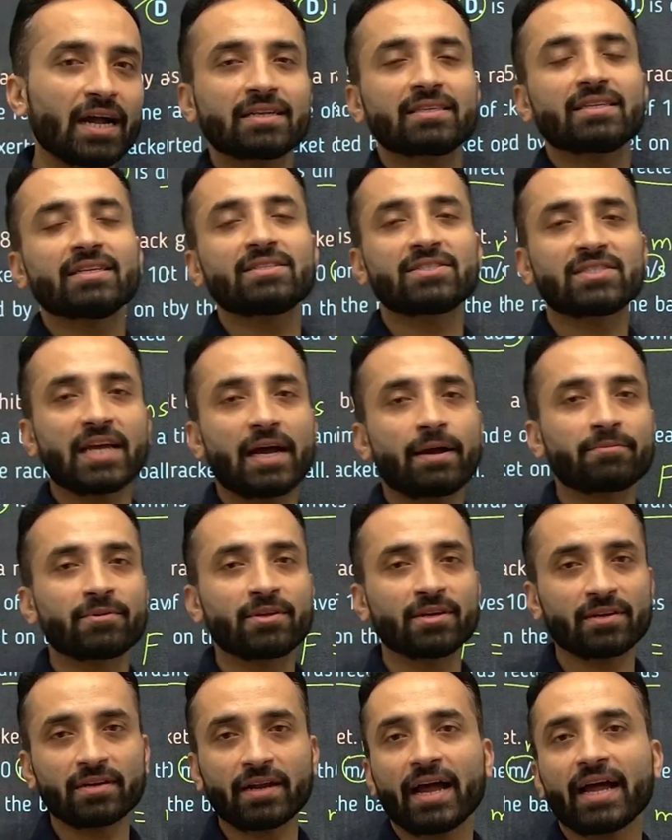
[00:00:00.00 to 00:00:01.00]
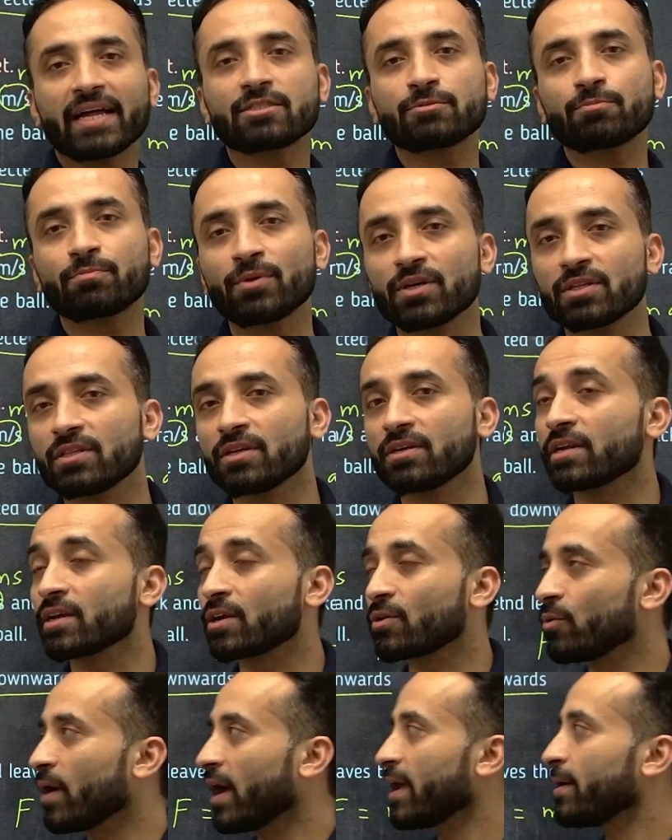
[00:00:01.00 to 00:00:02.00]
this chapter as per the
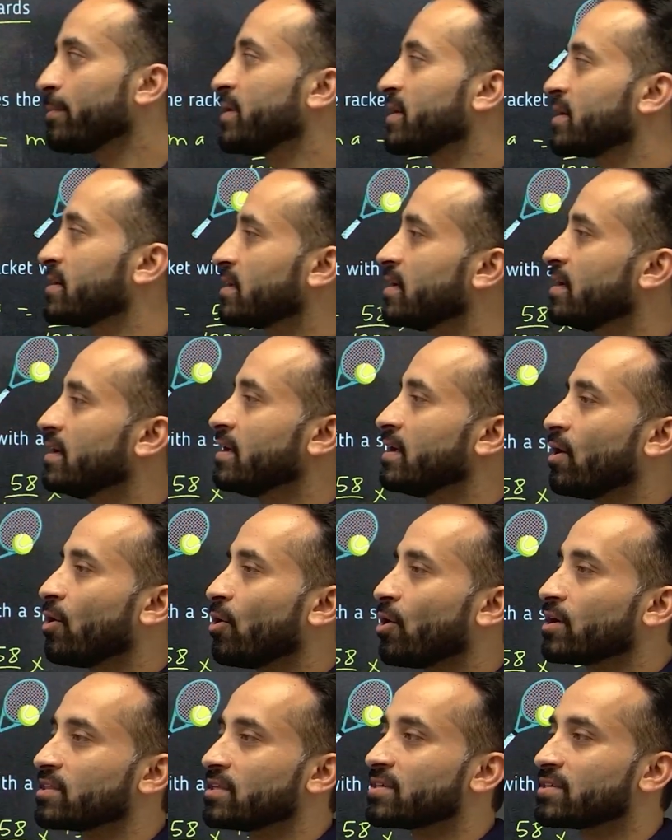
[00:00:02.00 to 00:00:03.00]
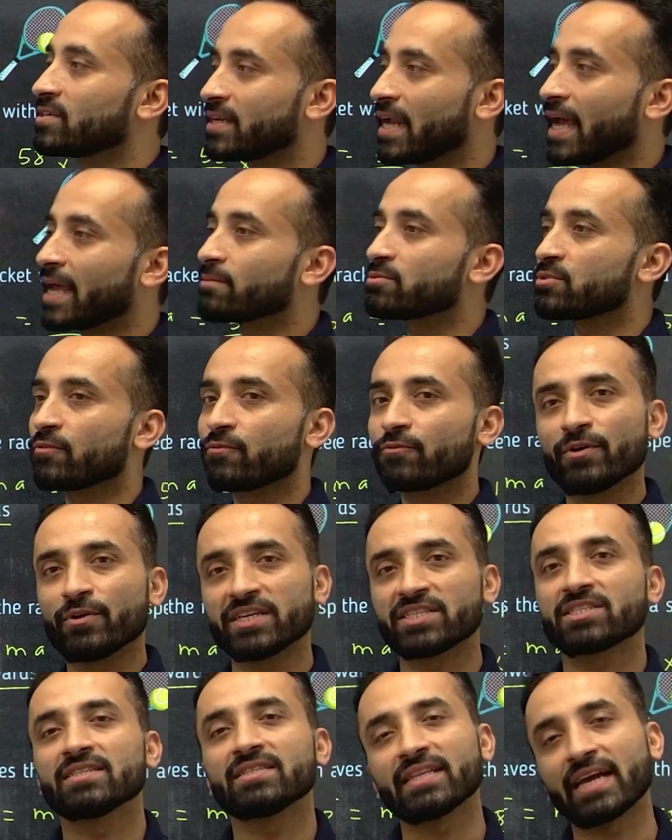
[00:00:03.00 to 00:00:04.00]
requirement or the types of
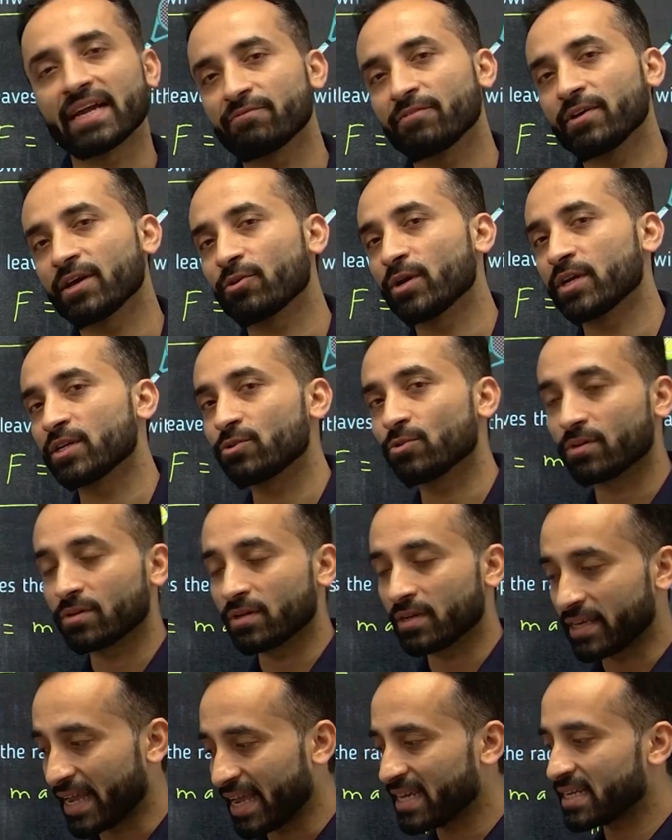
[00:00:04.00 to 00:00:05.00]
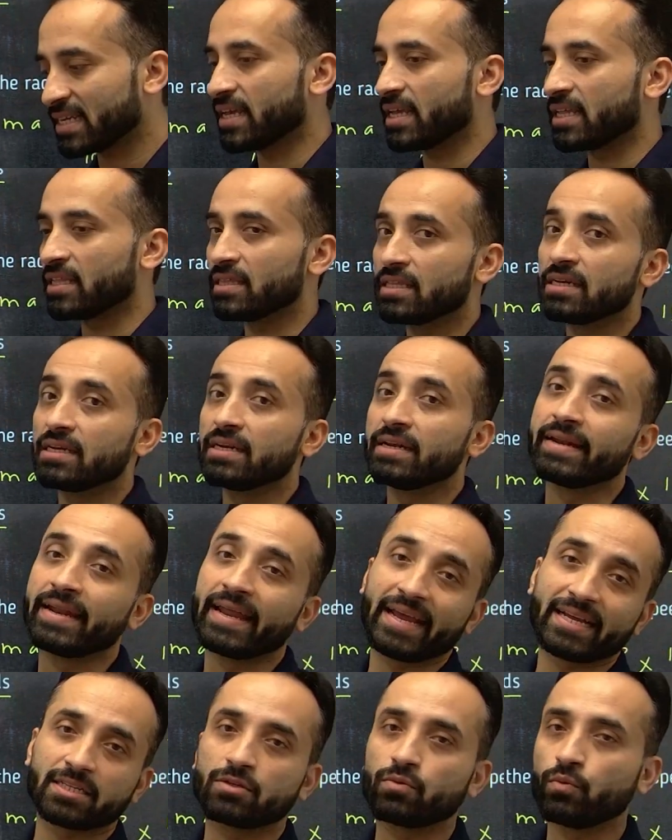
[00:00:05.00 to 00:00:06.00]
question that we are going to get in the
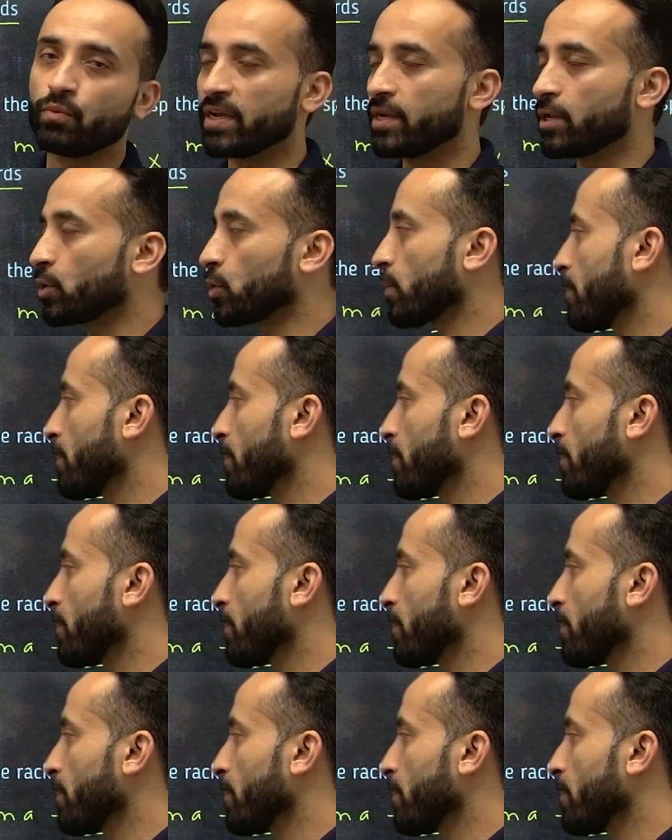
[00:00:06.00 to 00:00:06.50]
next video.